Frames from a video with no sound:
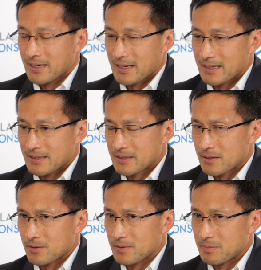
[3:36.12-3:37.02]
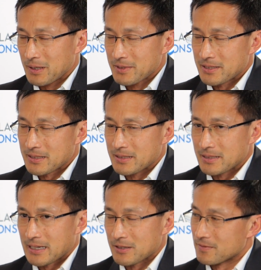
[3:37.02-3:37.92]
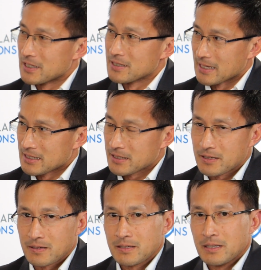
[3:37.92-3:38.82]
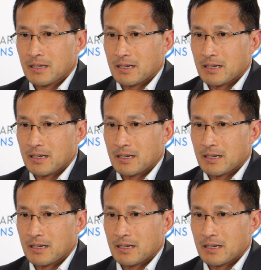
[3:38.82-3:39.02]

And so we published this in JACC Interventions last year,